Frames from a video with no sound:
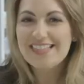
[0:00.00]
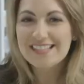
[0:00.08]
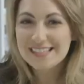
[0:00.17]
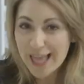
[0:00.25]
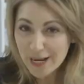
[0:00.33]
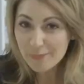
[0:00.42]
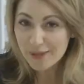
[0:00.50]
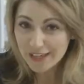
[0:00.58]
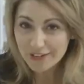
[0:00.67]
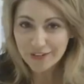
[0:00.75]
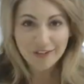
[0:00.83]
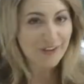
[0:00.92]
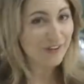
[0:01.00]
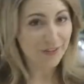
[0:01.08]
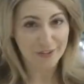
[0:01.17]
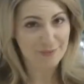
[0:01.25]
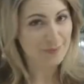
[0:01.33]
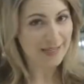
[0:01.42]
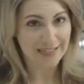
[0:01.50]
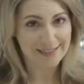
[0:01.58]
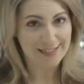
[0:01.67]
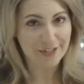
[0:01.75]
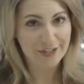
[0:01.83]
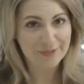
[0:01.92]
The setup here couldn't be
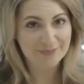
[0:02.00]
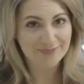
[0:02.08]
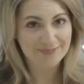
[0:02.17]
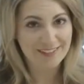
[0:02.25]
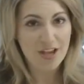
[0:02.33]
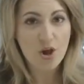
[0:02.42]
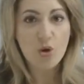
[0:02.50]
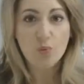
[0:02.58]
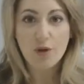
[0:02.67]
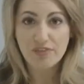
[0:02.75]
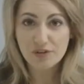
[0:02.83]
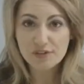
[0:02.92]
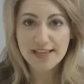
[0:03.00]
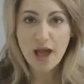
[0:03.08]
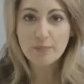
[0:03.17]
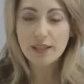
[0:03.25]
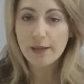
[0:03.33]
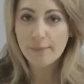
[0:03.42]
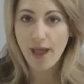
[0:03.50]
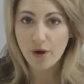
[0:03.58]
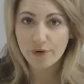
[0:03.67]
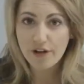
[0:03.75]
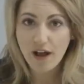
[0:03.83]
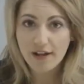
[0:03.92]
easier. With your SoundPlate
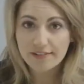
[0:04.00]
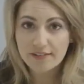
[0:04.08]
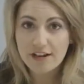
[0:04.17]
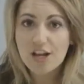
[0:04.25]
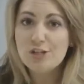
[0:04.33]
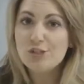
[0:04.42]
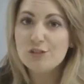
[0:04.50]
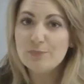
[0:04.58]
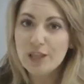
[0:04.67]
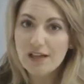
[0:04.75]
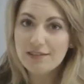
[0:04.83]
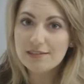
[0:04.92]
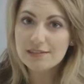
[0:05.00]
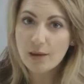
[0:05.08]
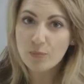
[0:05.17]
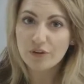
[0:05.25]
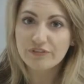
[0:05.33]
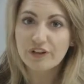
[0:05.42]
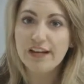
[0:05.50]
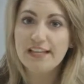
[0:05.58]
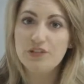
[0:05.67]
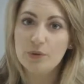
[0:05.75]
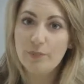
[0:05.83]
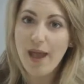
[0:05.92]
powered on, just plug the subwoofer
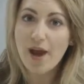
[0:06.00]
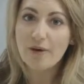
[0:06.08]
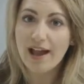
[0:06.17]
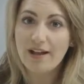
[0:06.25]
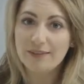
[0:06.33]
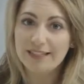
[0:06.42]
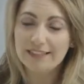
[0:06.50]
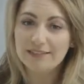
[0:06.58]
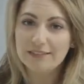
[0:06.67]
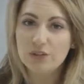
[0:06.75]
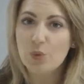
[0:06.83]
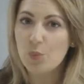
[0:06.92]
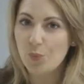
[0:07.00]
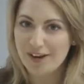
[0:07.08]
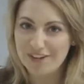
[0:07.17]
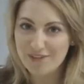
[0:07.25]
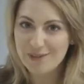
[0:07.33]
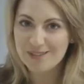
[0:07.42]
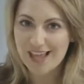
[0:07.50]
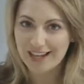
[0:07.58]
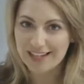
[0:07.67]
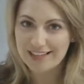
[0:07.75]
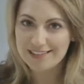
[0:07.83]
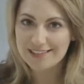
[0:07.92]
into a power outlet, wait a few
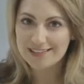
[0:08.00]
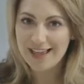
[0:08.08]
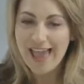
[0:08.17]
seconds,